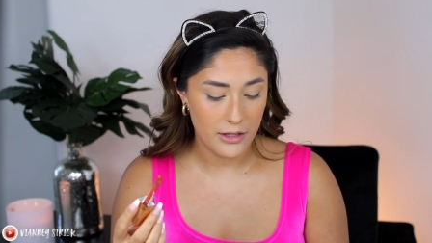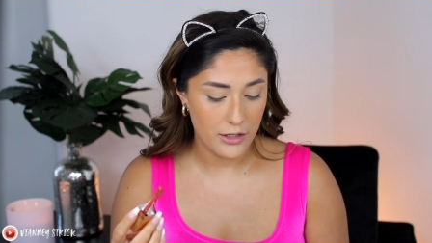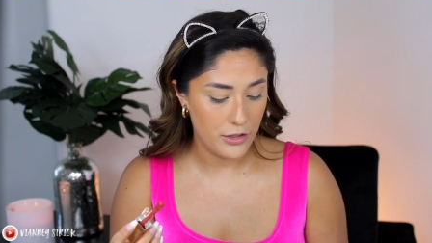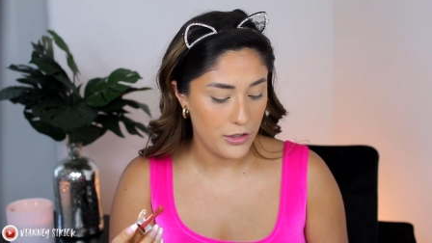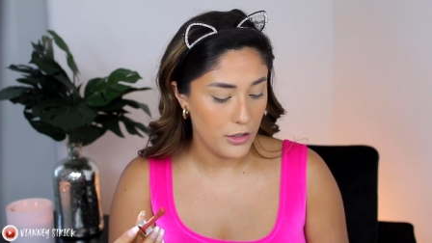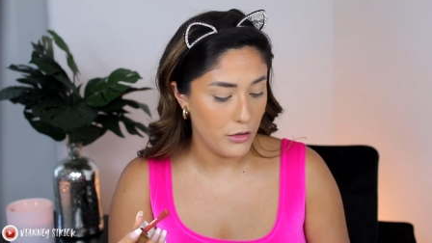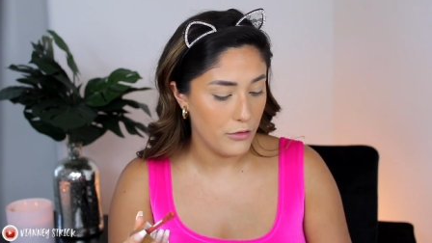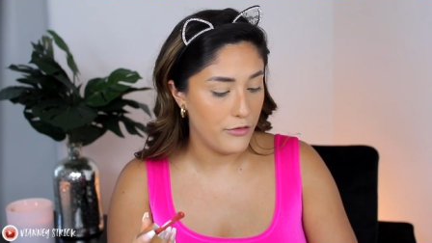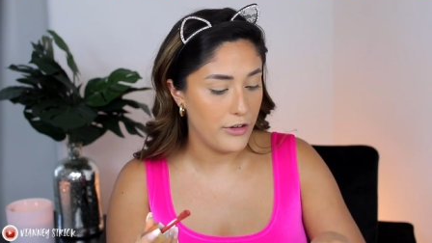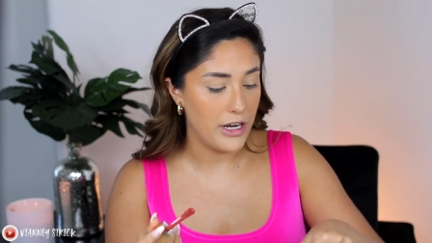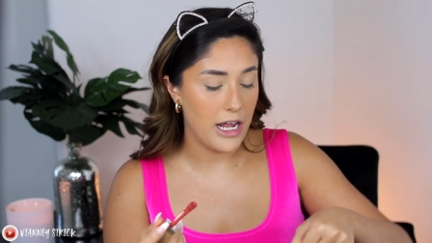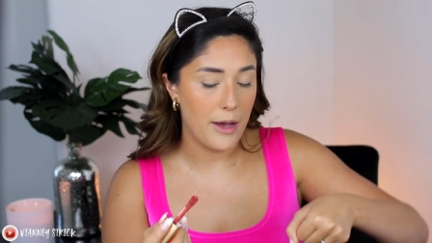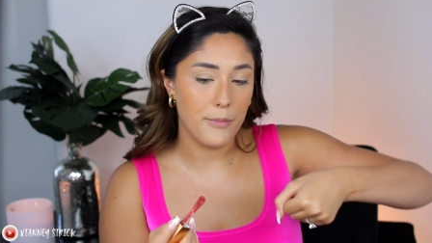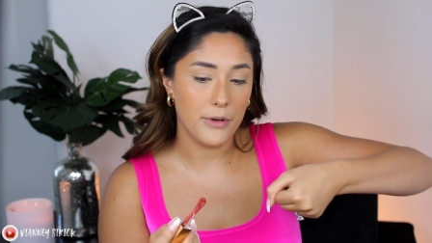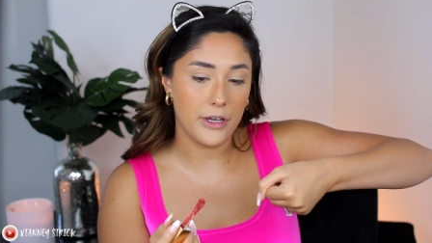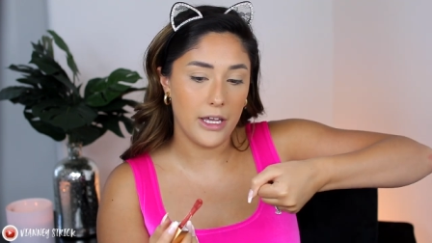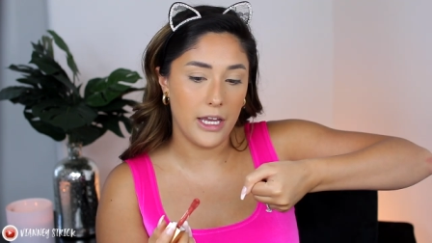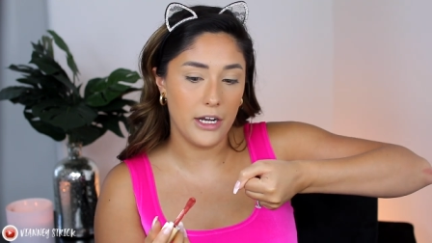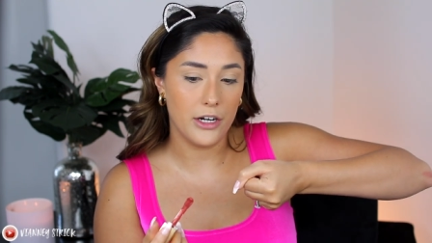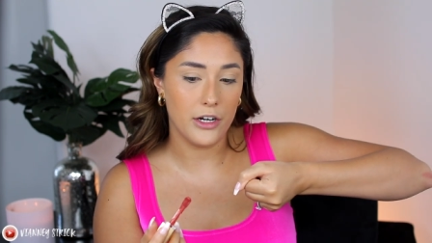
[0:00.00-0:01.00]
the doe foot
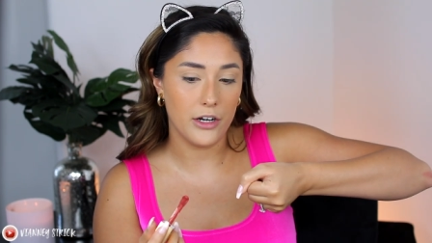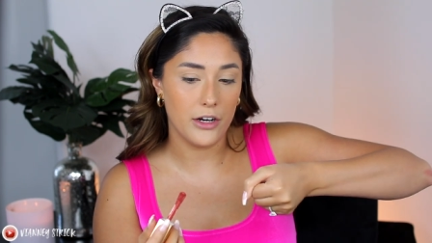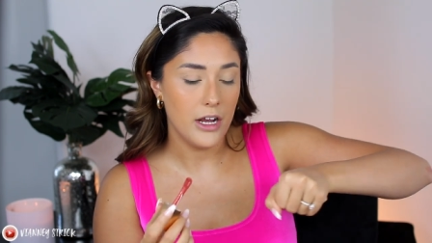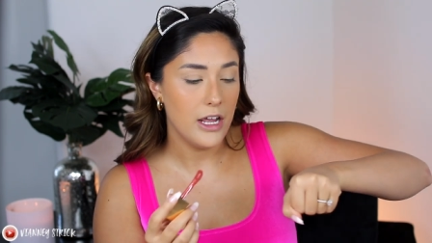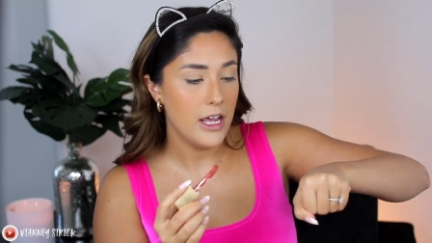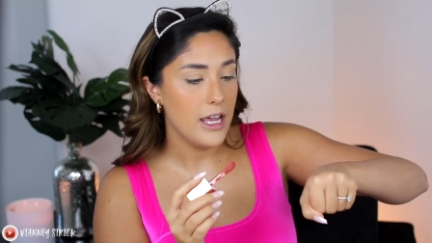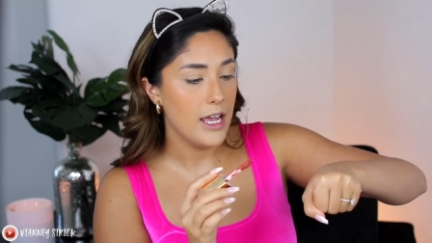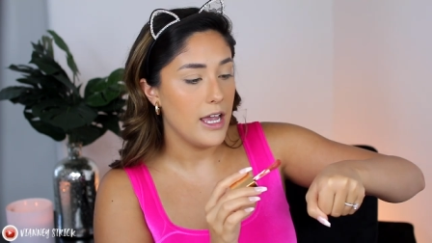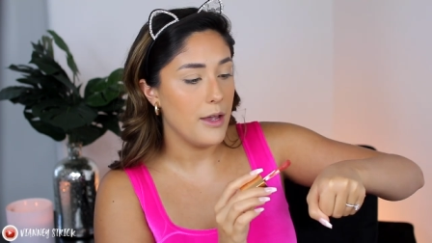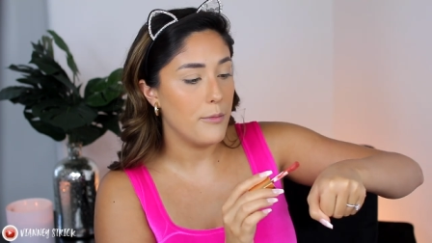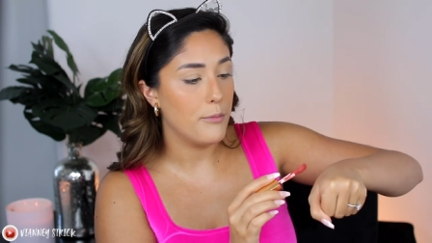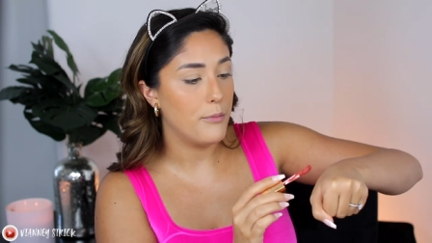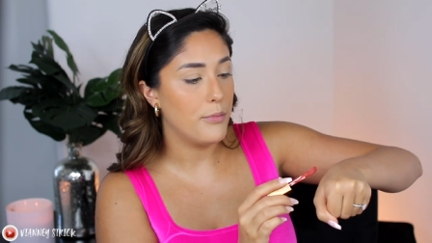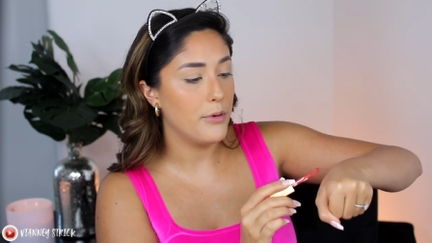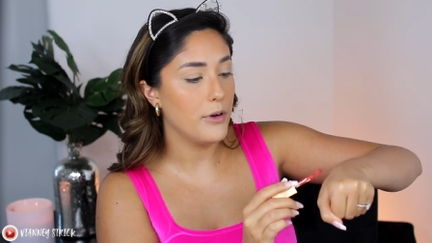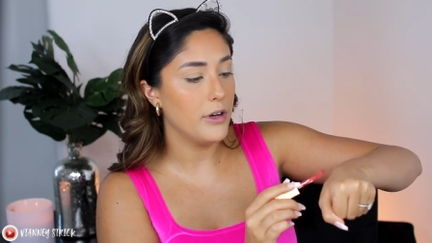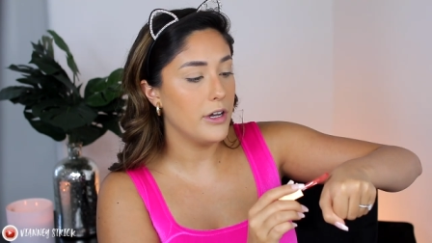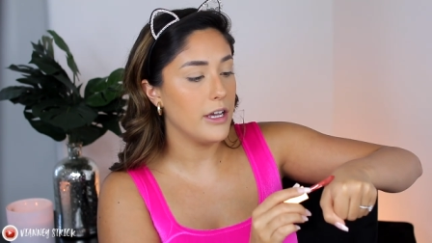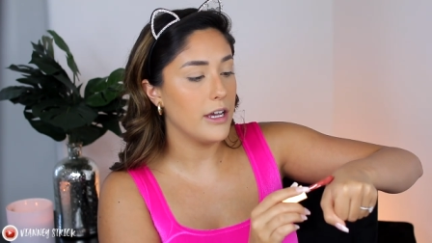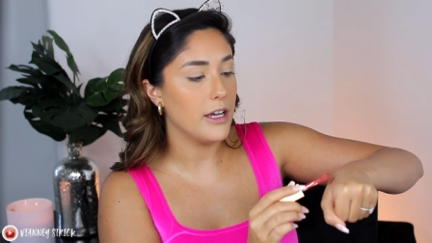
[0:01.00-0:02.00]
applicator and
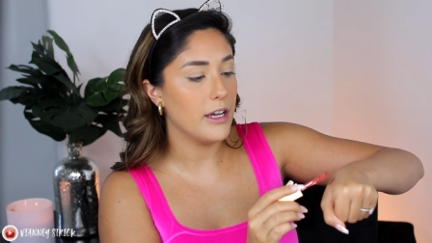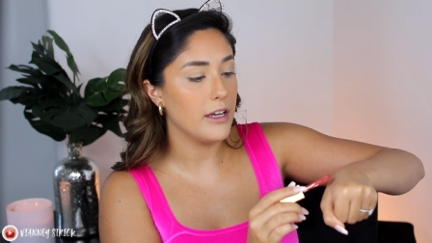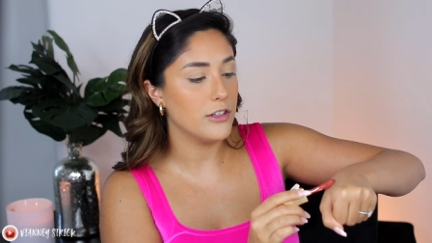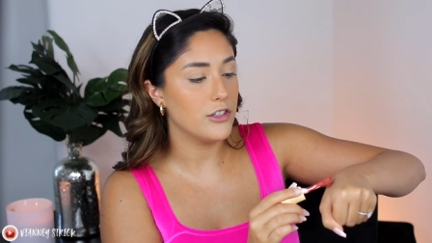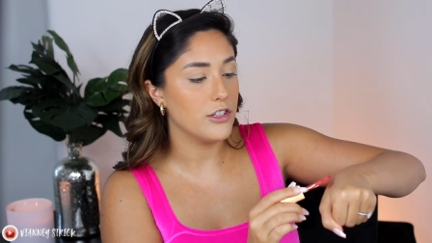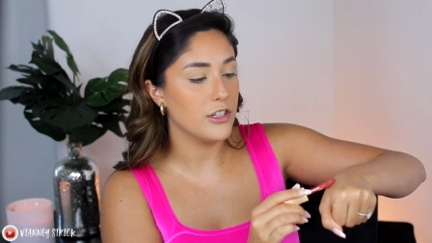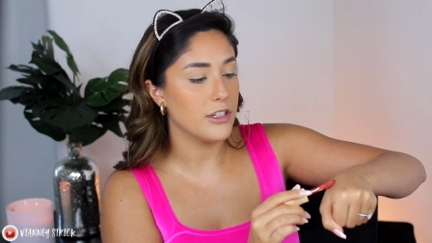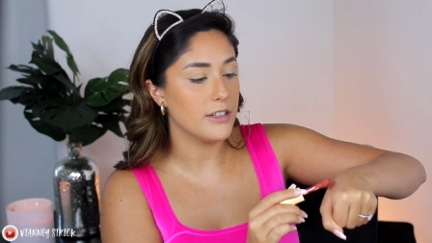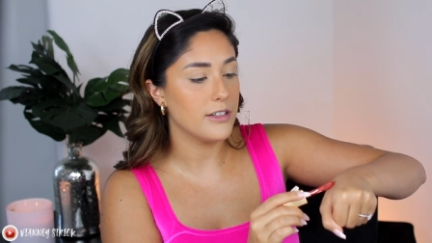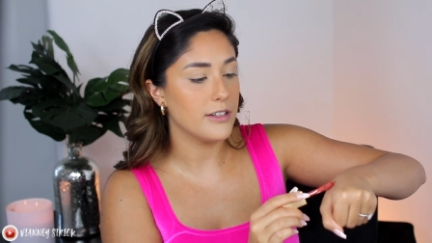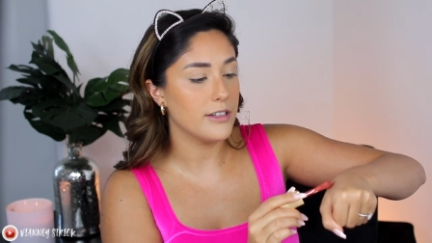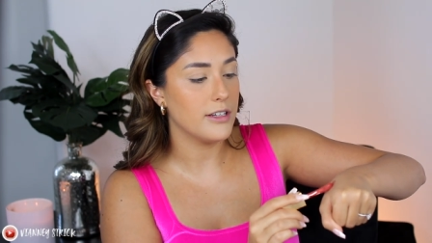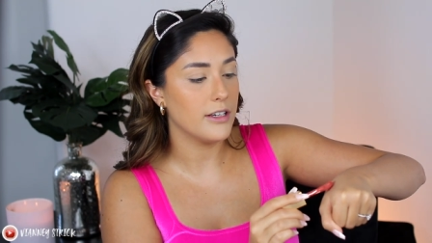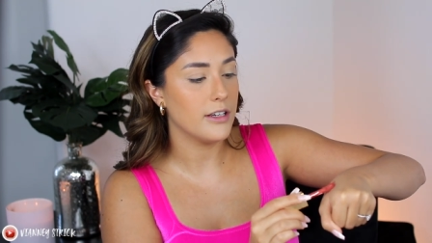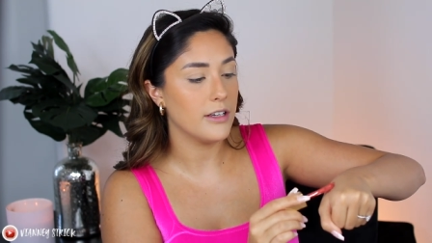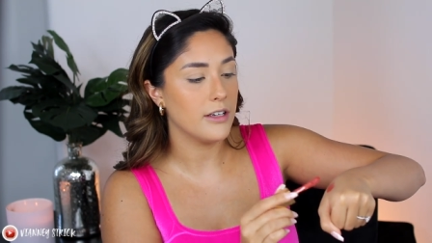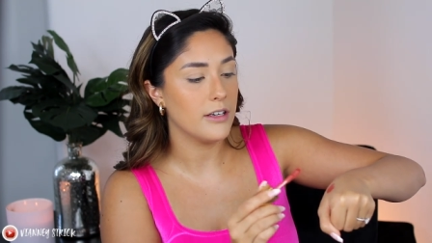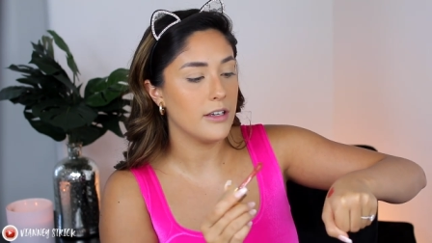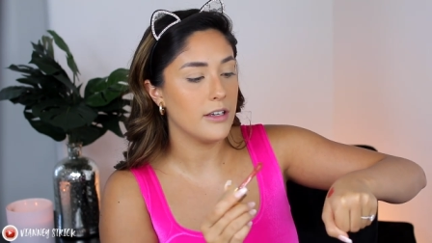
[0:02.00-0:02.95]
put just